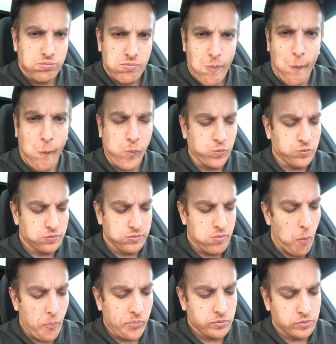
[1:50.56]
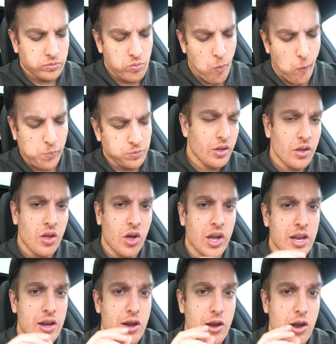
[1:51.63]
I
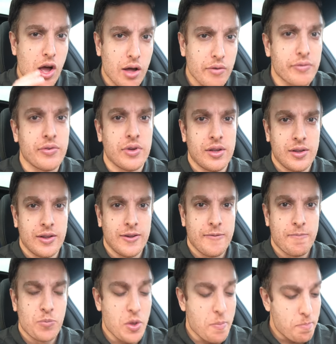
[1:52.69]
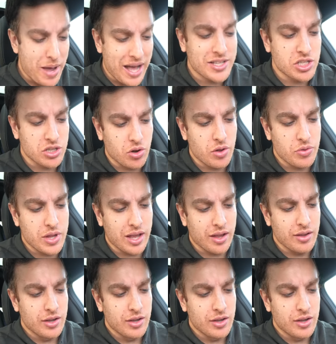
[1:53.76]
love the batter on that.